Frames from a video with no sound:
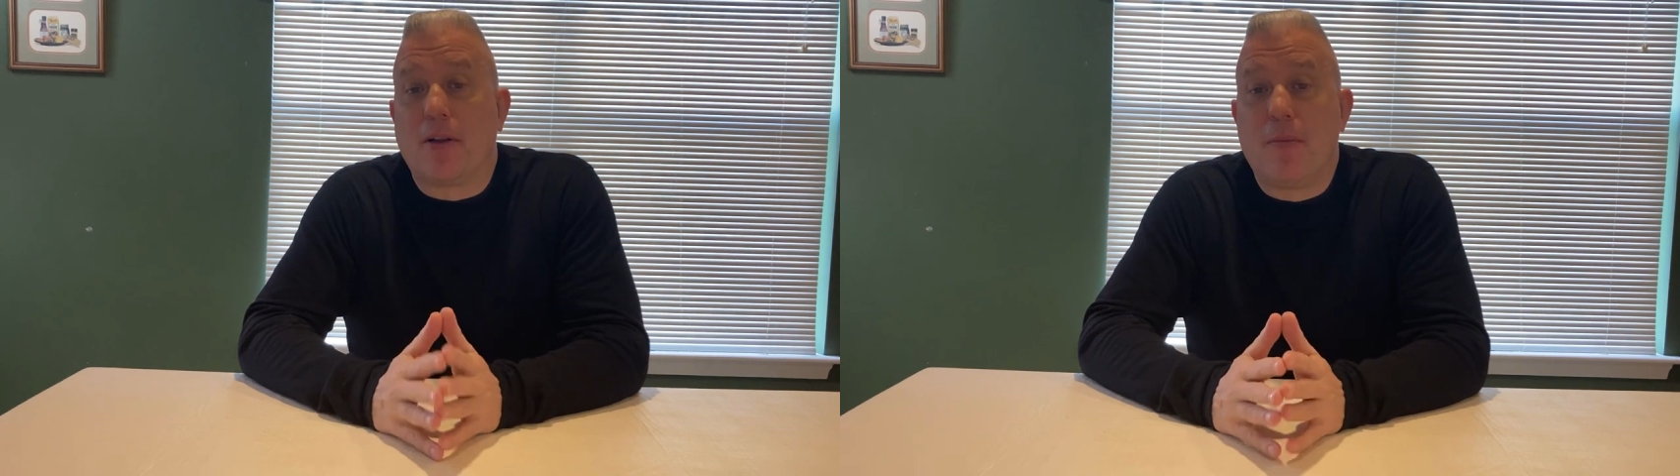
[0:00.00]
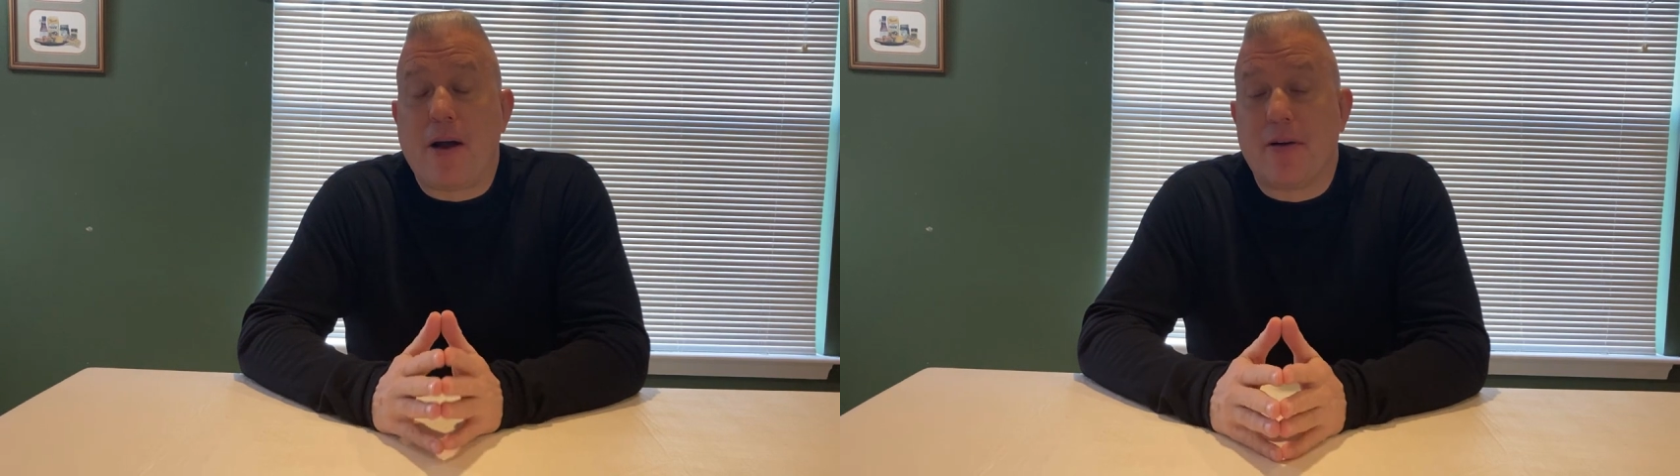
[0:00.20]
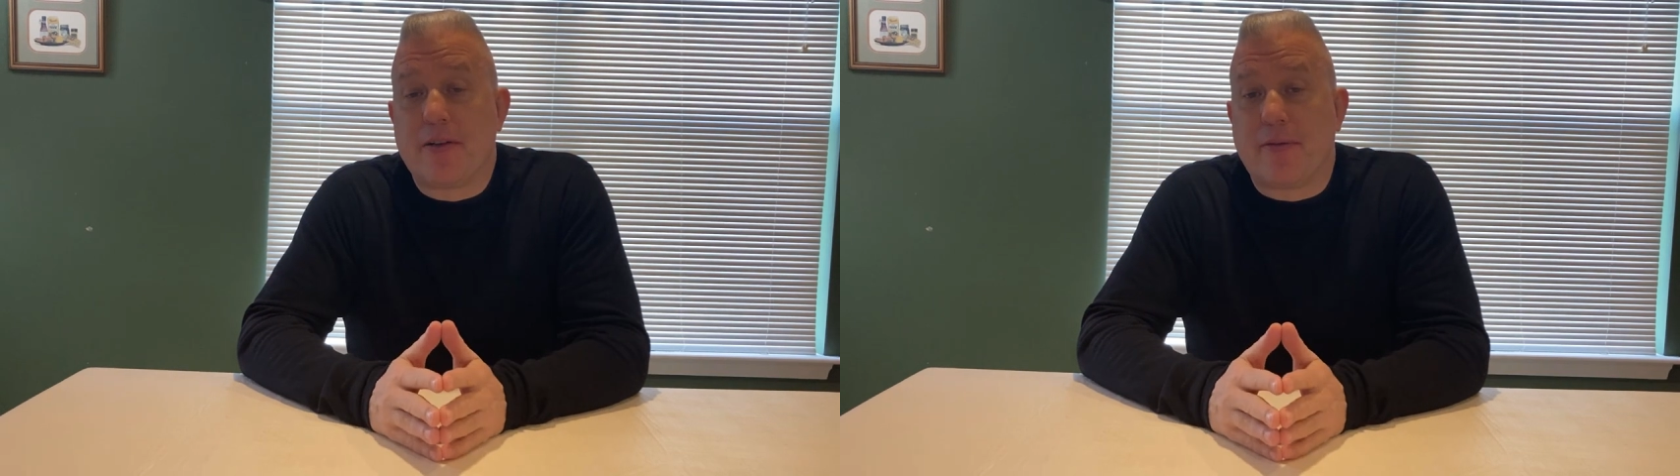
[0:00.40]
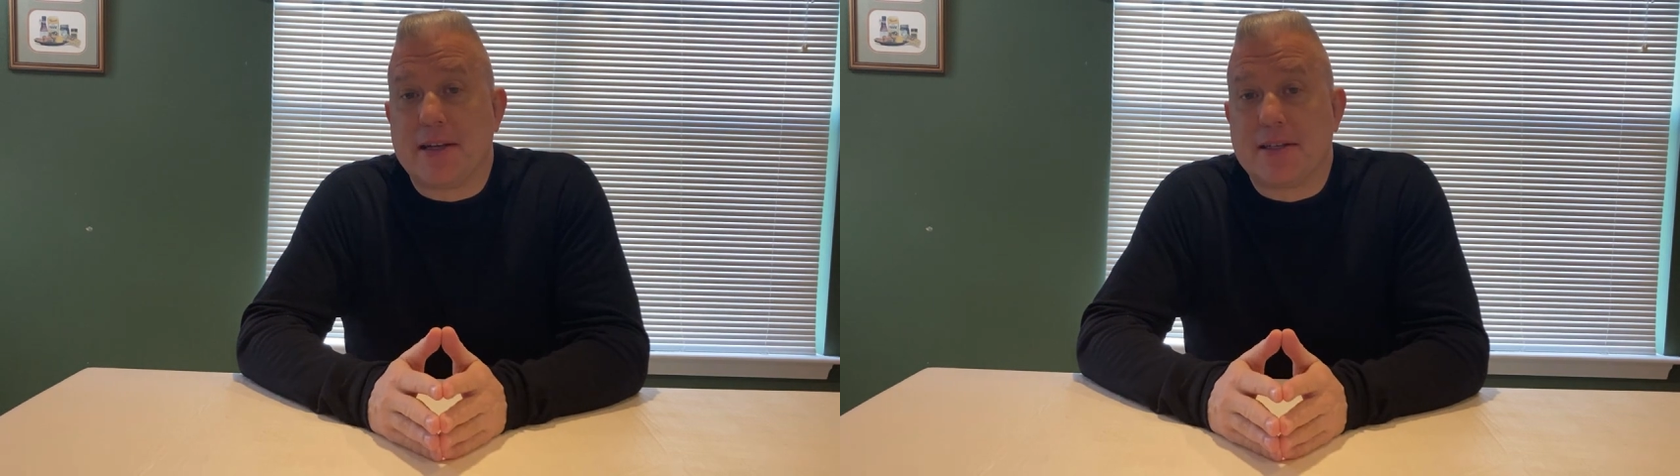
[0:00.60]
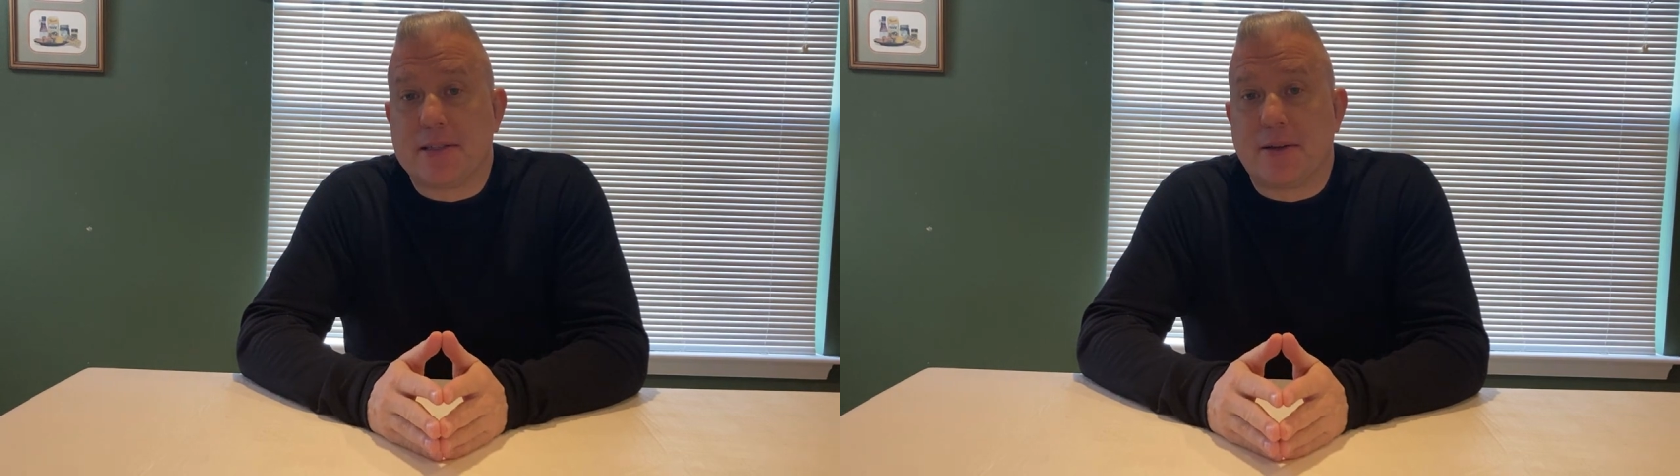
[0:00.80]
low power
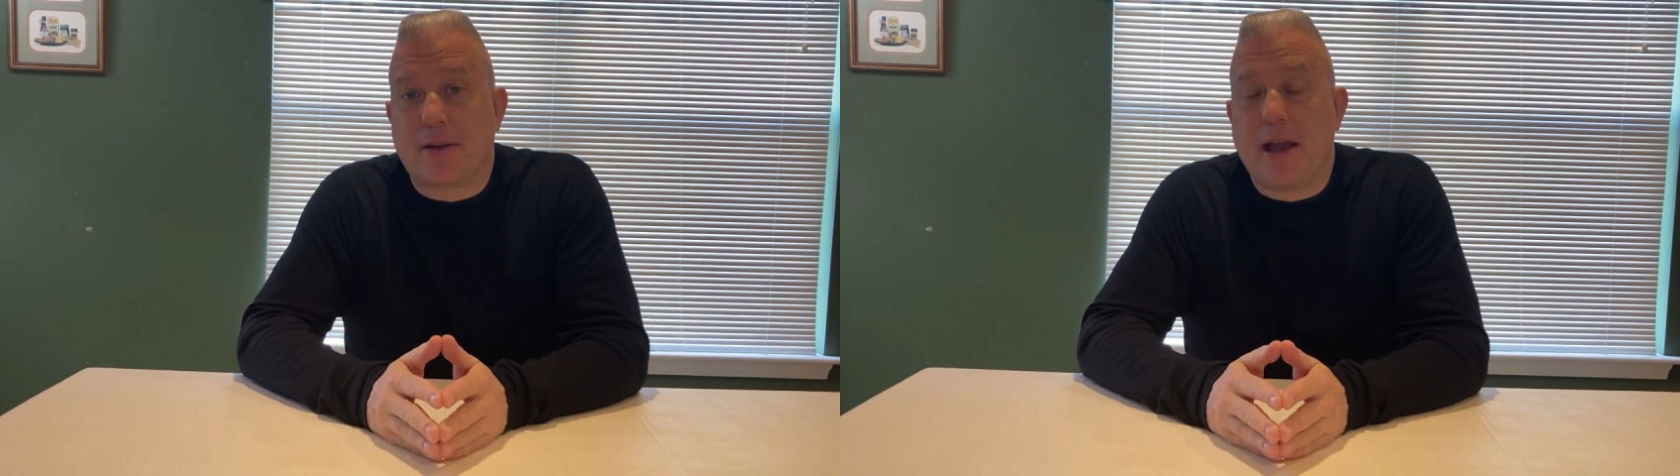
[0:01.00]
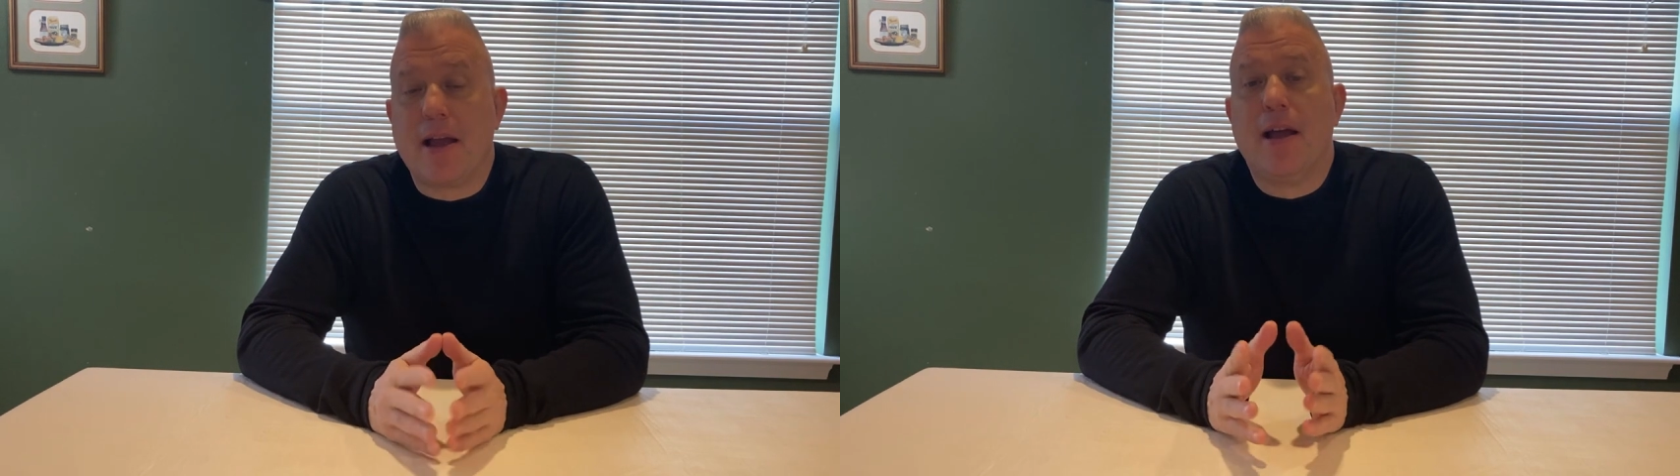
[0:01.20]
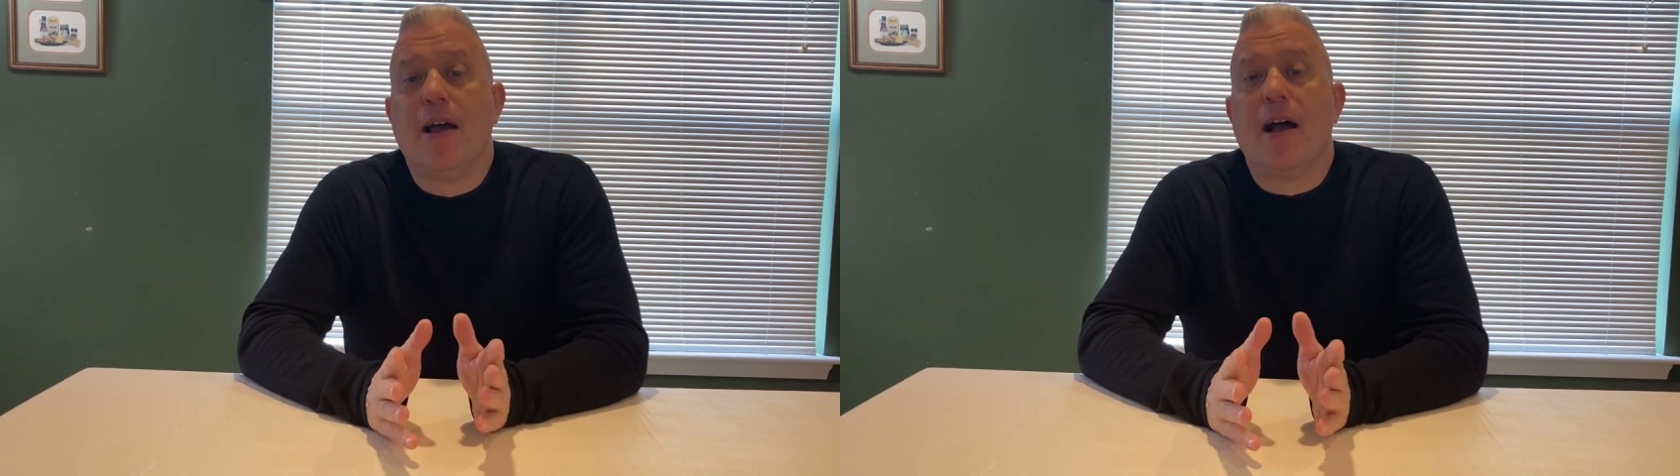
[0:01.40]
devices, okay?